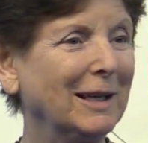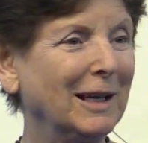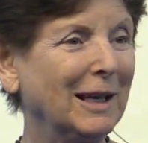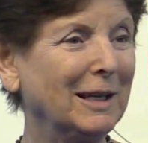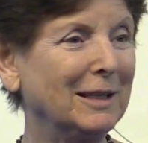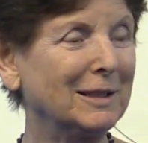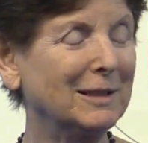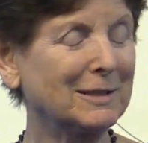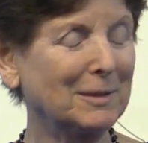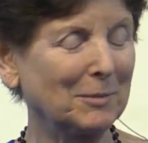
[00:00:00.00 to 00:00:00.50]

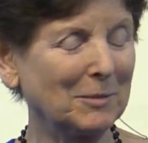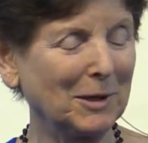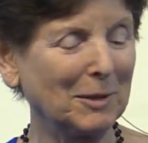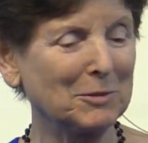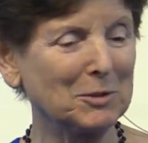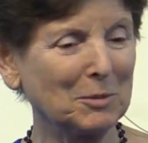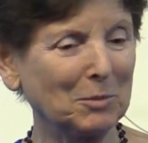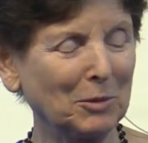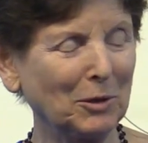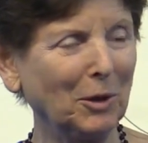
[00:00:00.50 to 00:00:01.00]
and
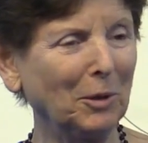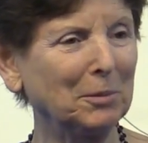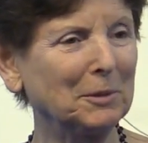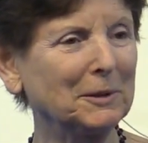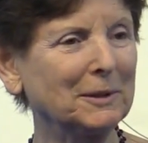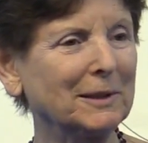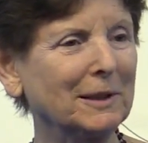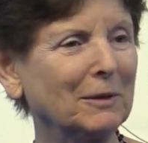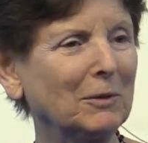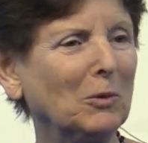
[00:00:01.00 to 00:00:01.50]
sometimes
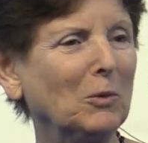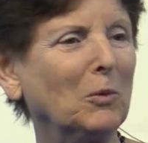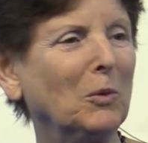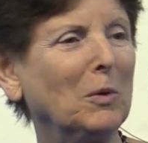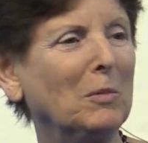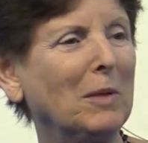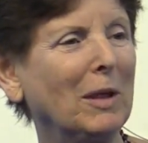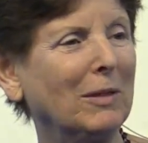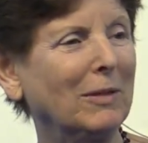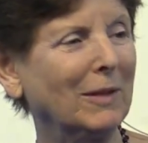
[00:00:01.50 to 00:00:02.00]
appropriately
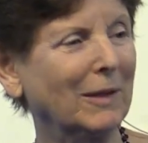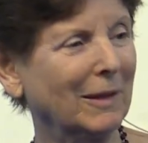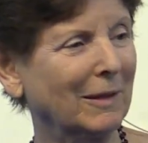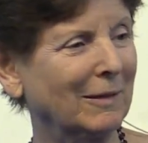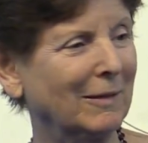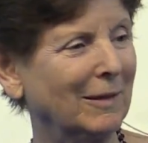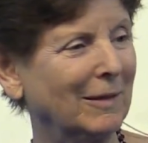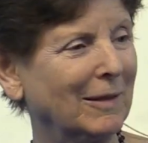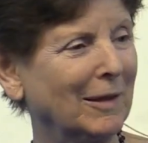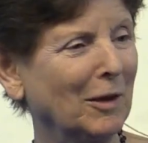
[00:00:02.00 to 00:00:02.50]
we may
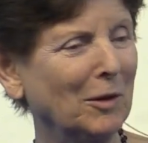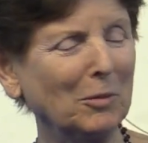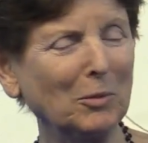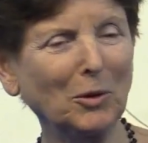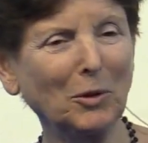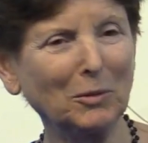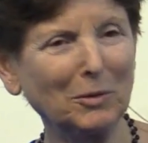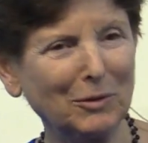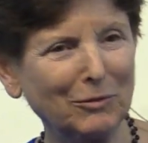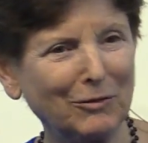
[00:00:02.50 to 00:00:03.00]
think that they are
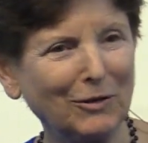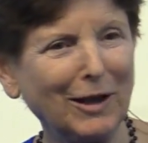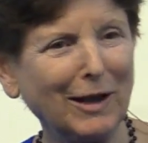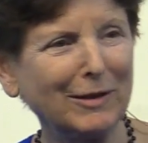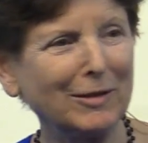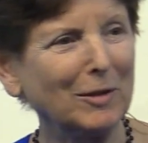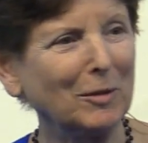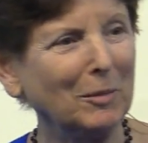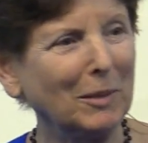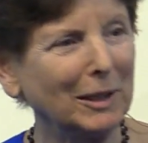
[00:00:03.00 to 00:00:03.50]
more
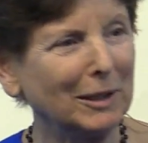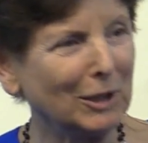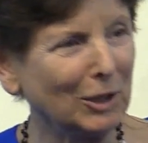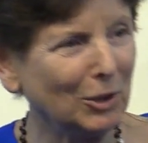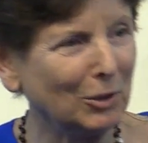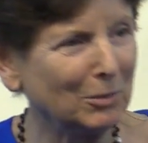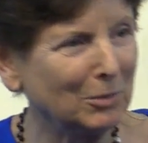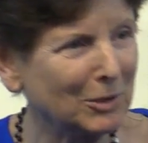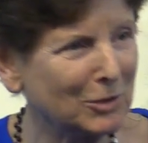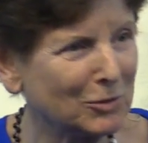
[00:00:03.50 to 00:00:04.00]
refined than many
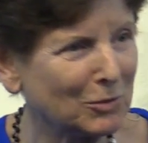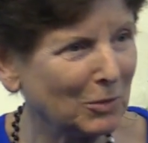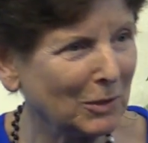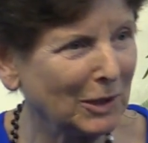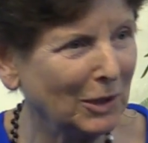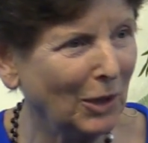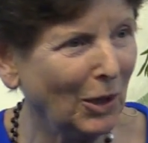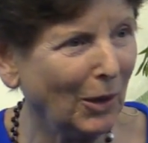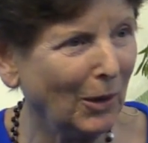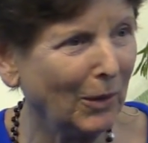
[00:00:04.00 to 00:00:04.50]
humans
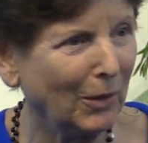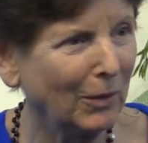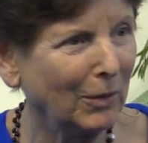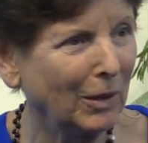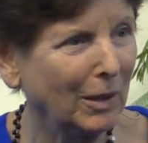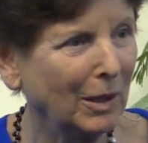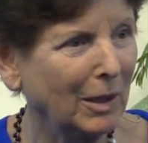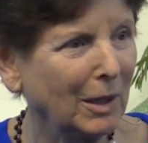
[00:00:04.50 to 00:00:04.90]
we know.